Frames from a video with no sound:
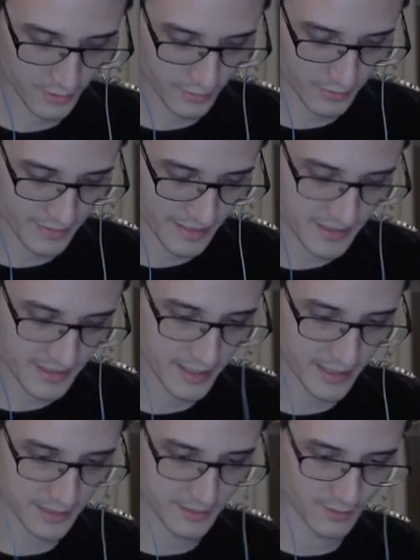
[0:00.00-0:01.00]
the next thing I
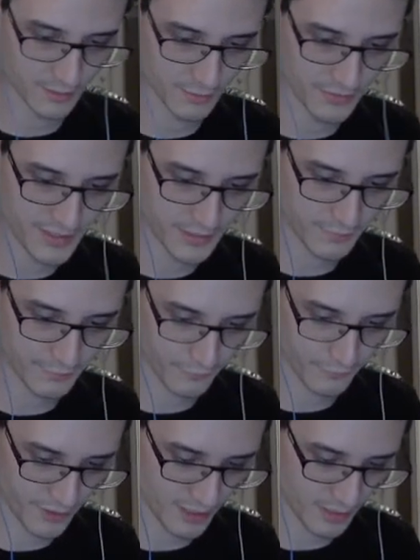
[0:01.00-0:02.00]
can do, this is
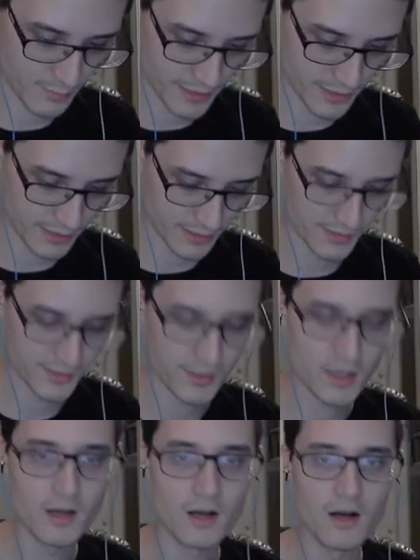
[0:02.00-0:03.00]
free because